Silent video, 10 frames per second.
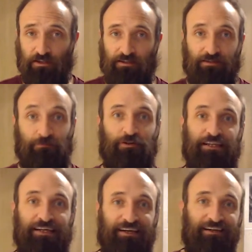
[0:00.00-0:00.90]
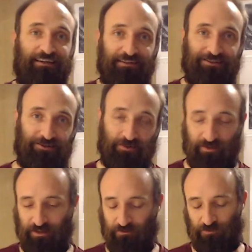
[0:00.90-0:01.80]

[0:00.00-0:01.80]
You're playing against yourself,